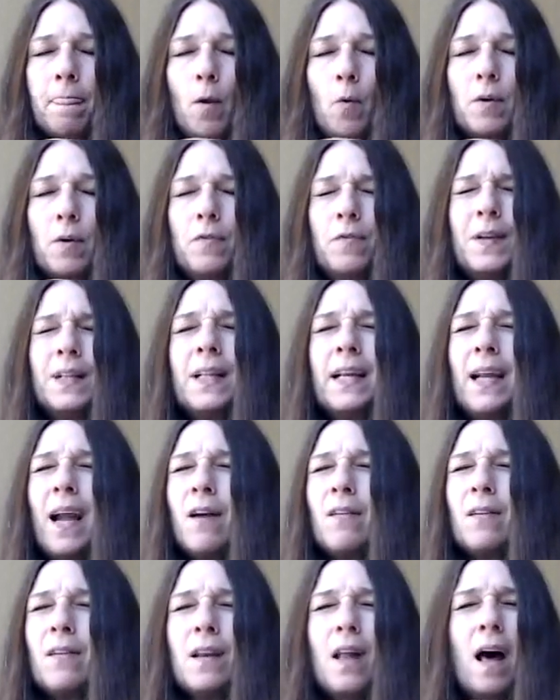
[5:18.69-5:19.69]
We're filling
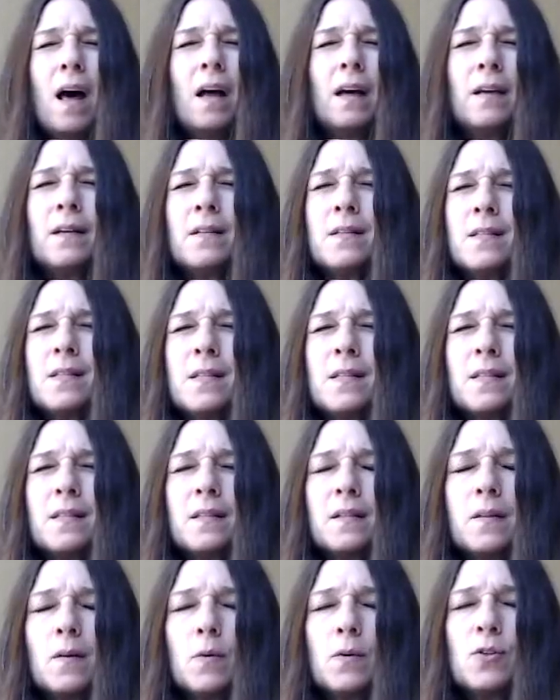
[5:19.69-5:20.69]
our lungs.
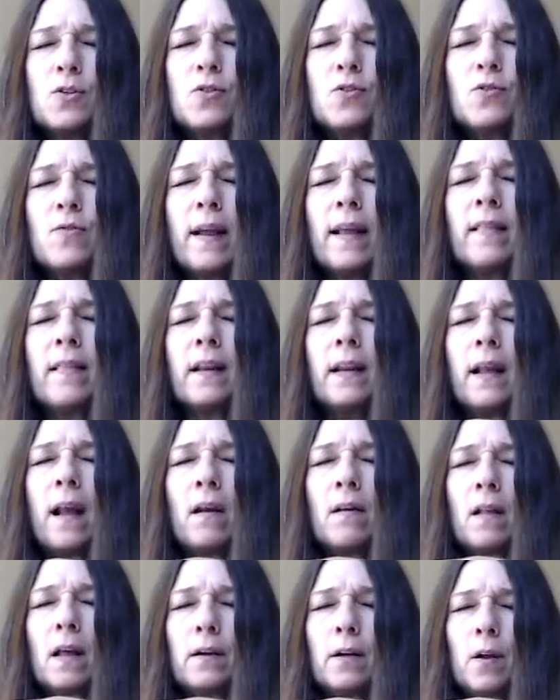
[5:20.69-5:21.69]
We're strengthening
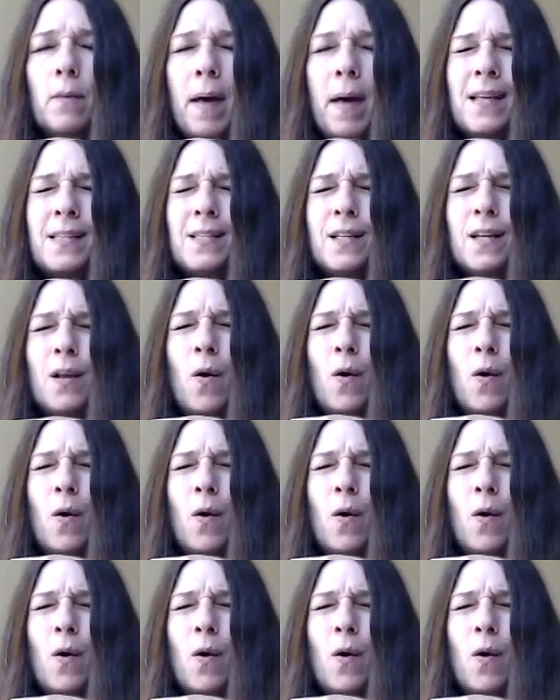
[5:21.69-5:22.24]
our lung capacity.